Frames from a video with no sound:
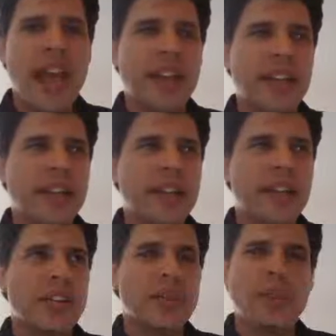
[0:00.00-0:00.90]
And
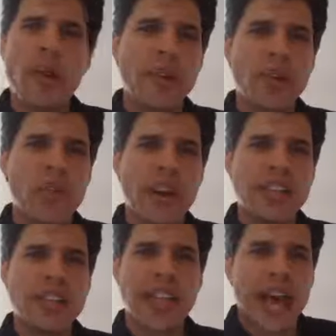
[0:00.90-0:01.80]
there's a moment
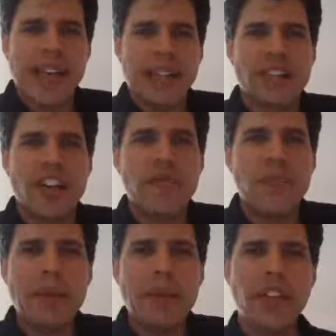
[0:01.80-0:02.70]
where this guy, this
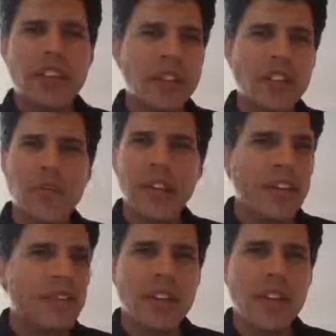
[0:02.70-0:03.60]
self-made billionaire, looked at me
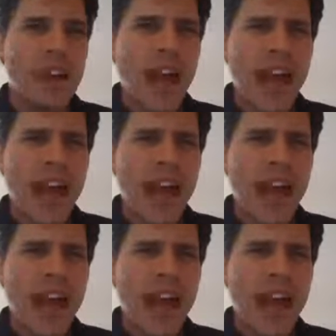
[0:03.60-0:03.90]
and goes,